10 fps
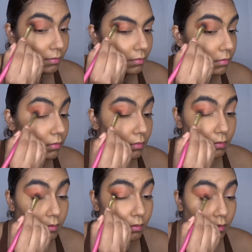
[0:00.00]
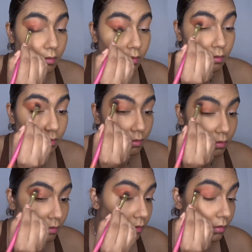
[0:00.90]
I'm not
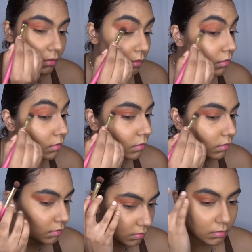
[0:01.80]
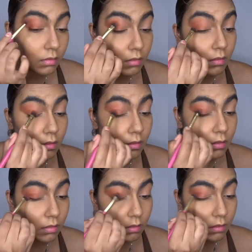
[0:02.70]
precise. I'm just taking my
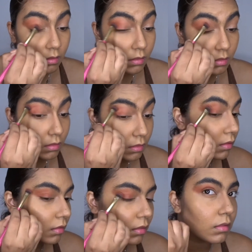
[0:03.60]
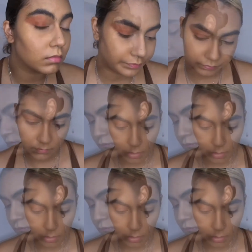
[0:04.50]
shadow and building it up.